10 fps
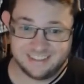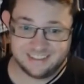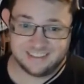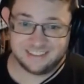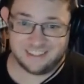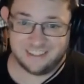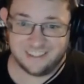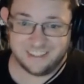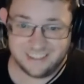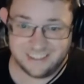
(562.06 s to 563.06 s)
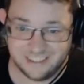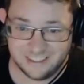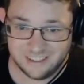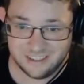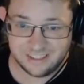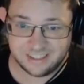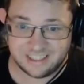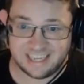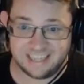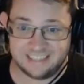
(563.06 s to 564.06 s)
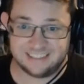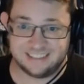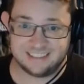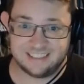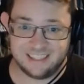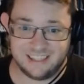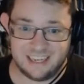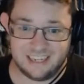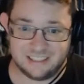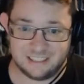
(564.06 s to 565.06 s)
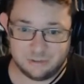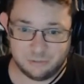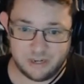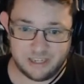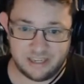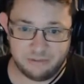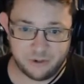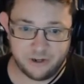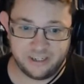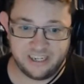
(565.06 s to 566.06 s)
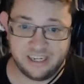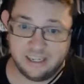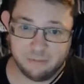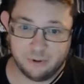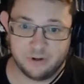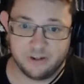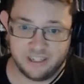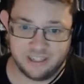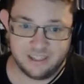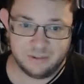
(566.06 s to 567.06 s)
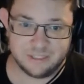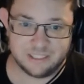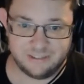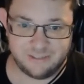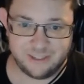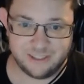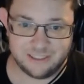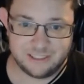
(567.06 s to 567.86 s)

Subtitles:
So, Kansas, that's where they weren't anymore in The Wizard of Oz.